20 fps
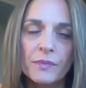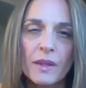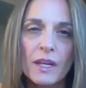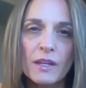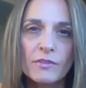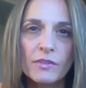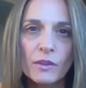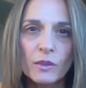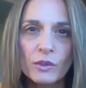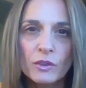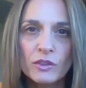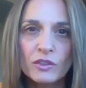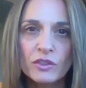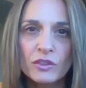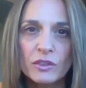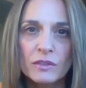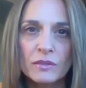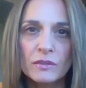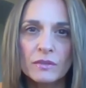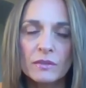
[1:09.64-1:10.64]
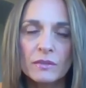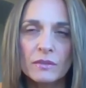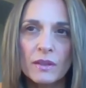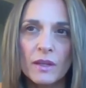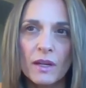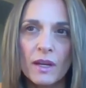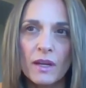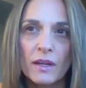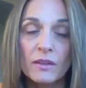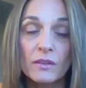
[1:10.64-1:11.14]
evolution
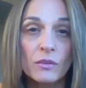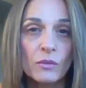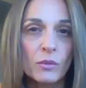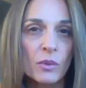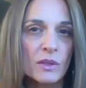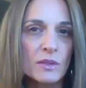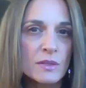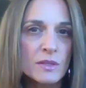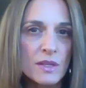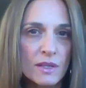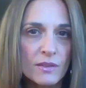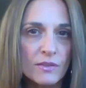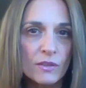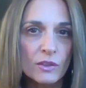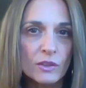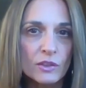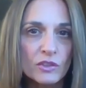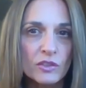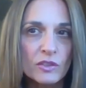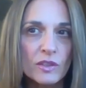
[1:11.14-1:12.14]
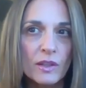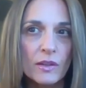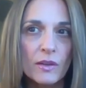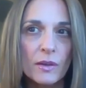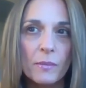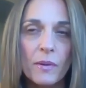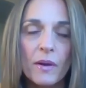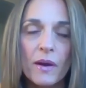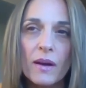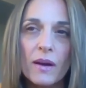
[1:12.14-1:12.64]
and one's evolutionary
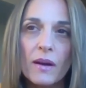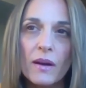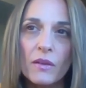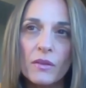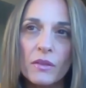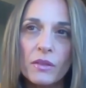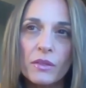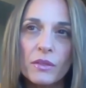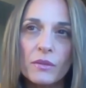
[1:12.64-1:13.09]
path.